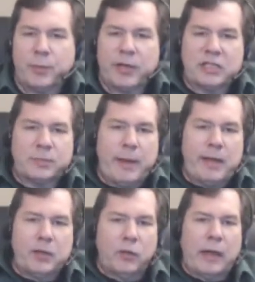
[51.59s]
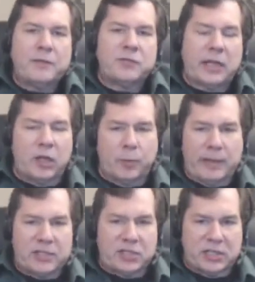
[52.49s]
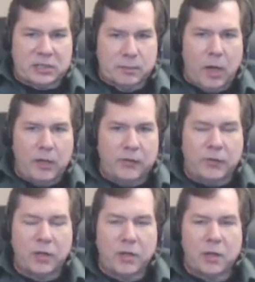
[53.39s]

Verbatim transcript: but expanded life cycle by six months.